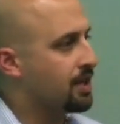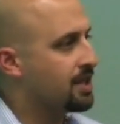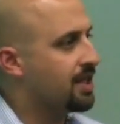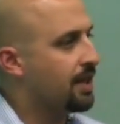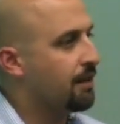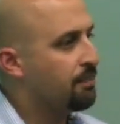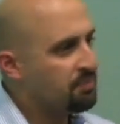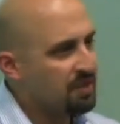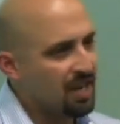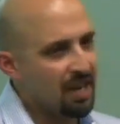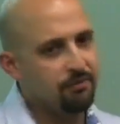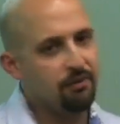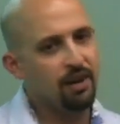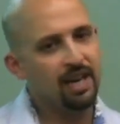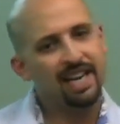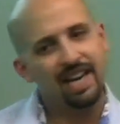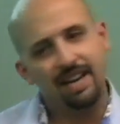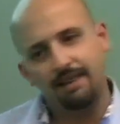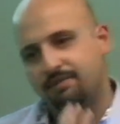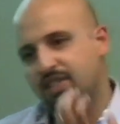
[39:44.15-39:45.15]
So if
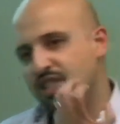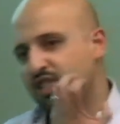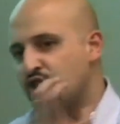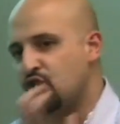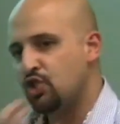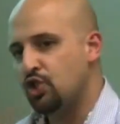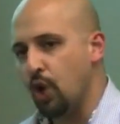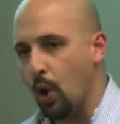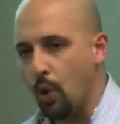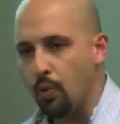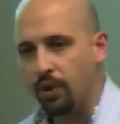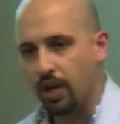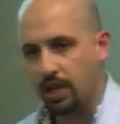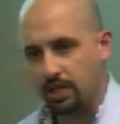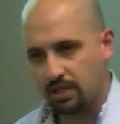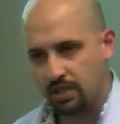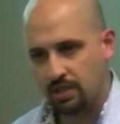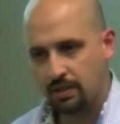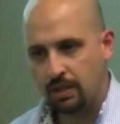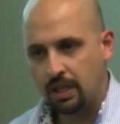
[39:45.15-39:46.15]
I have this
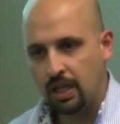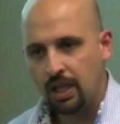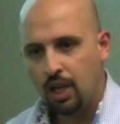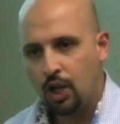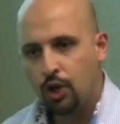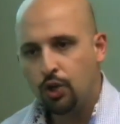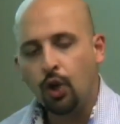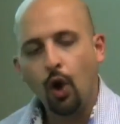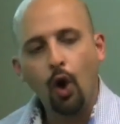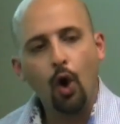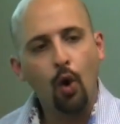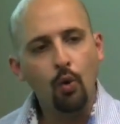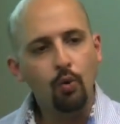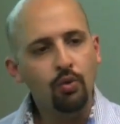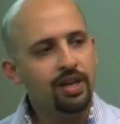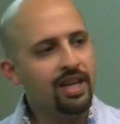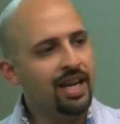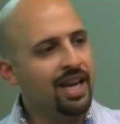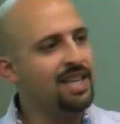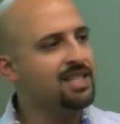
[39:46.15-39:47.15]
donut, not
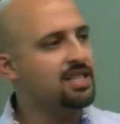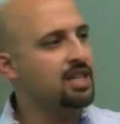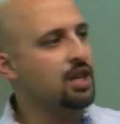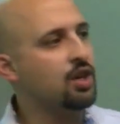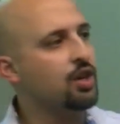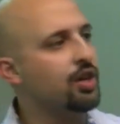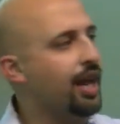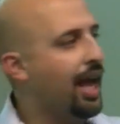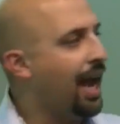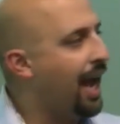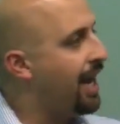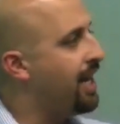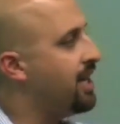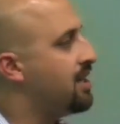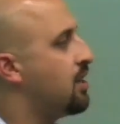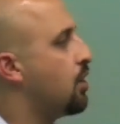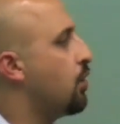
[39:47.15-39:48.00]
only has it got 8